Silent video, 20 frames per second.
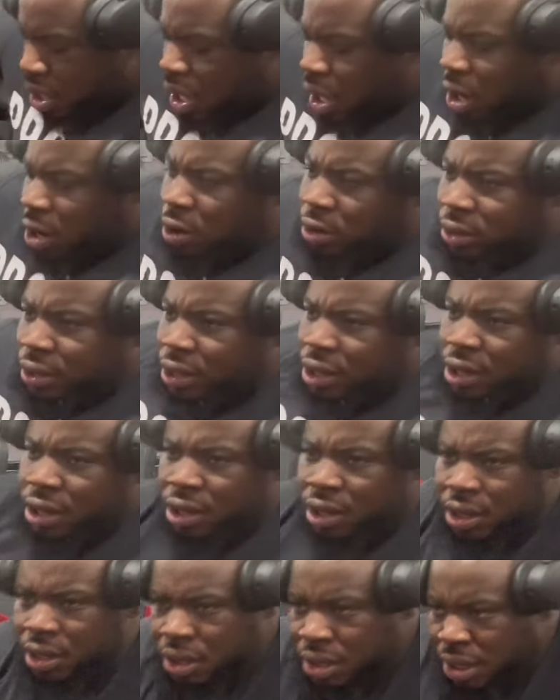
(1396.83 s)

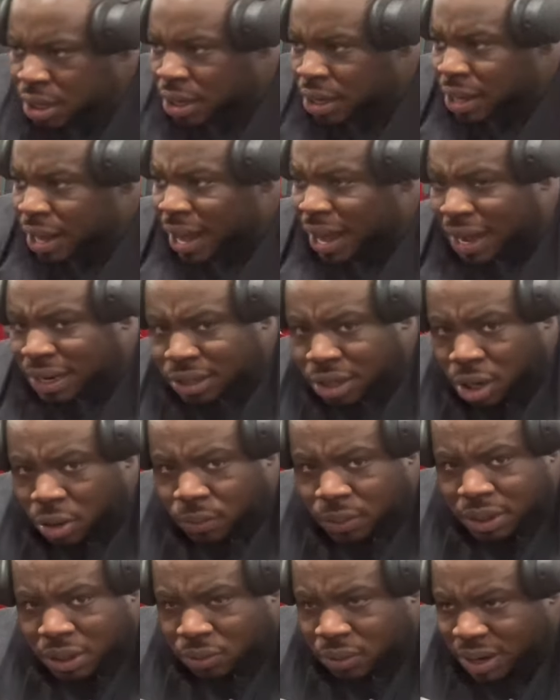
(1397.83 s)
I don't
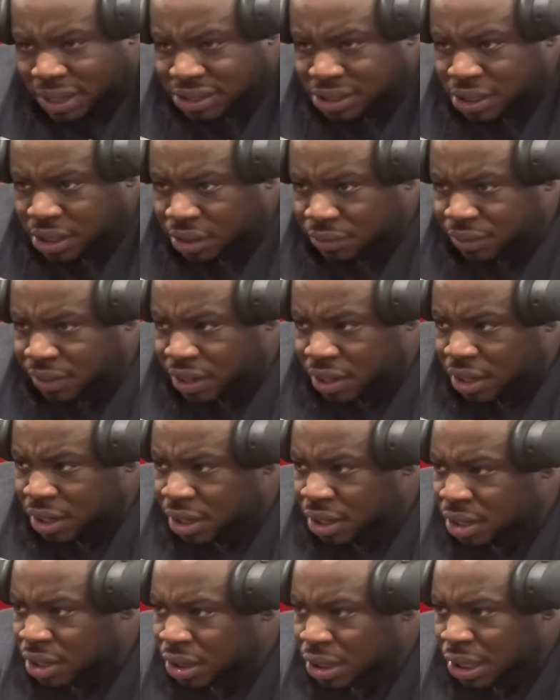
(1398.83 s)
really watch TV.
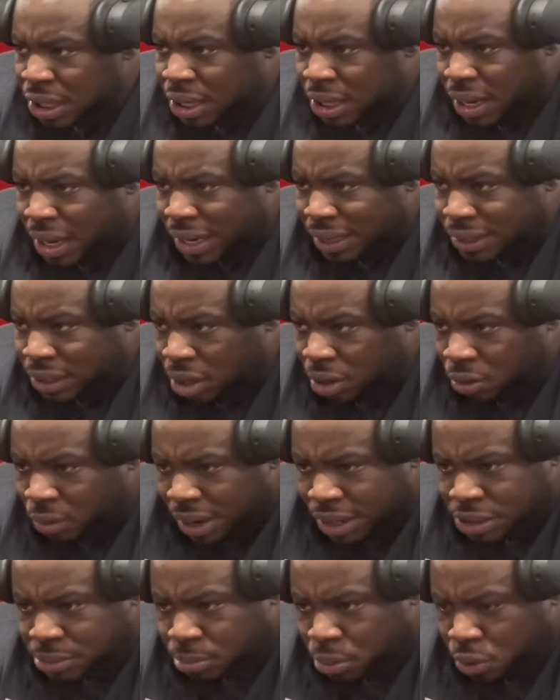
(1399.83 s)
I don't
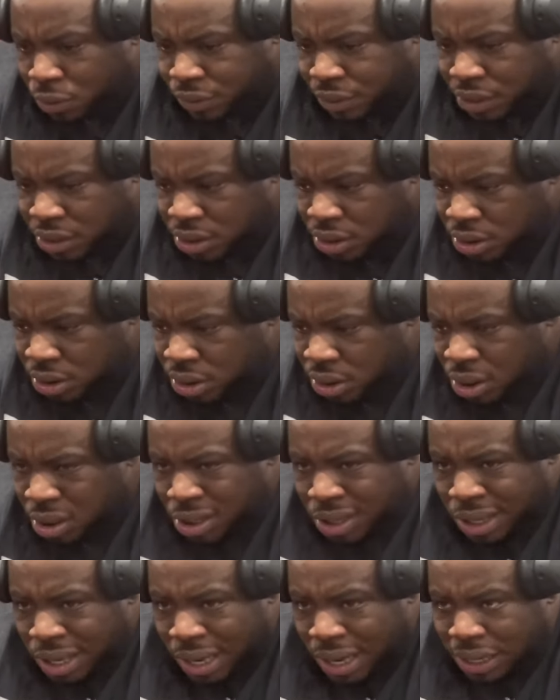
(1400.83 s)
watch movies.
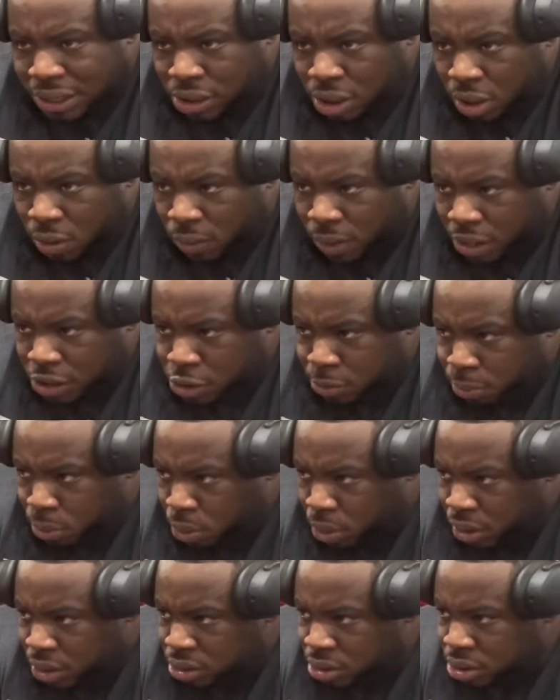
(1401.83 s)
I don't watch
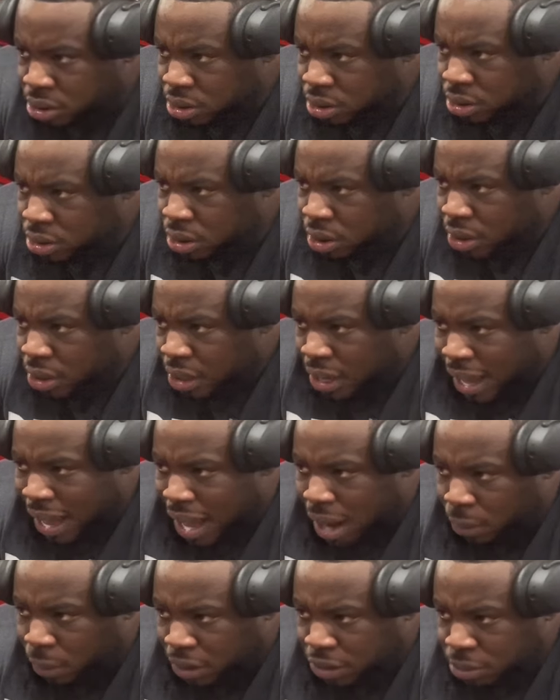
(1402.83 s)
sports.
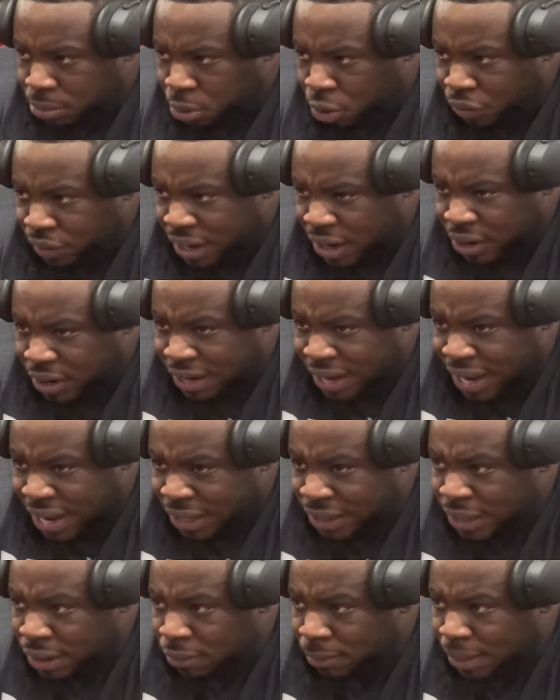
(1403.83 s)
I watch a movie every now
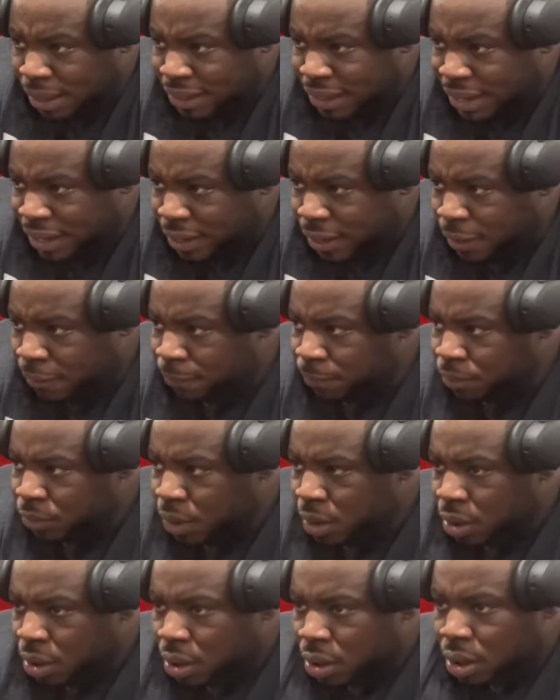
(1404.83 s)
and then with my lady.
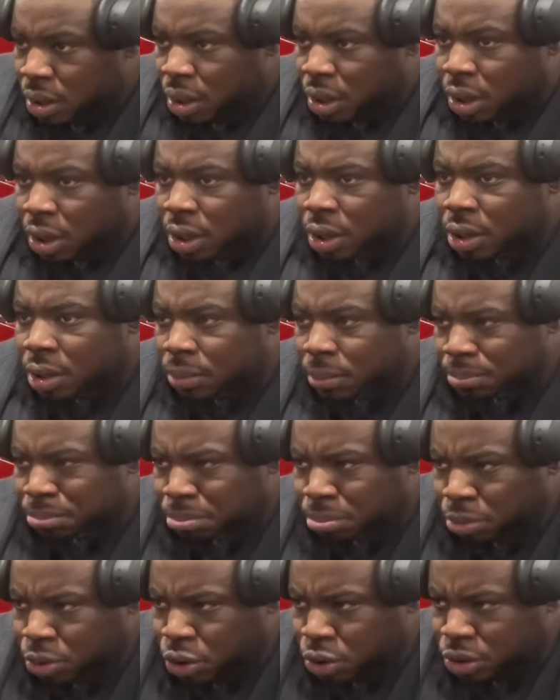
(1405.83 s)

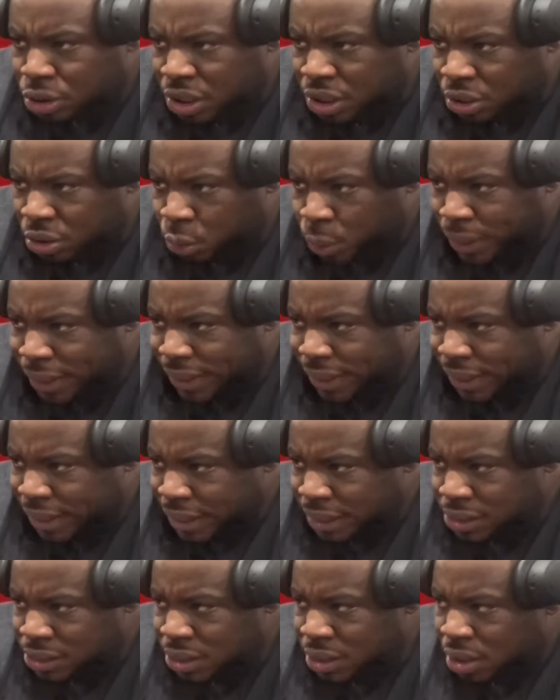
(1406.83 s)
Usually on the
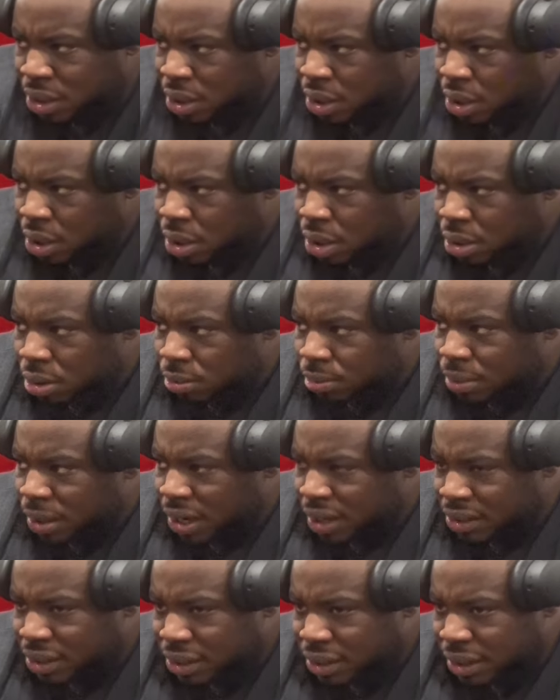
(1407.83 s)
weekends. But
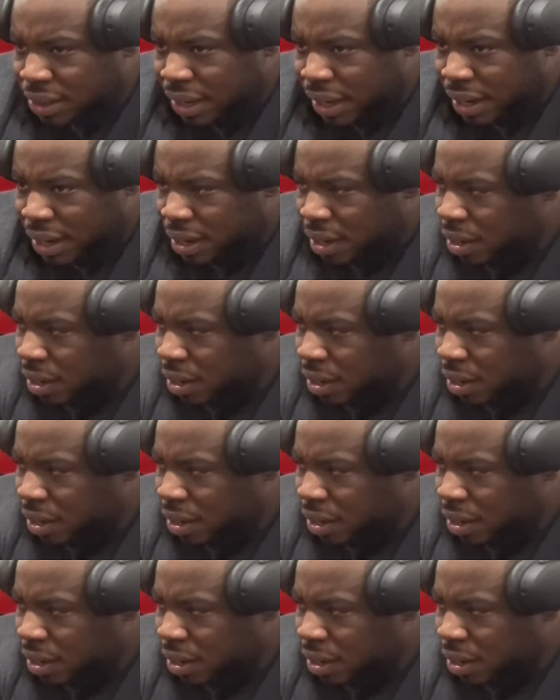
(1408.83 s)
other than that,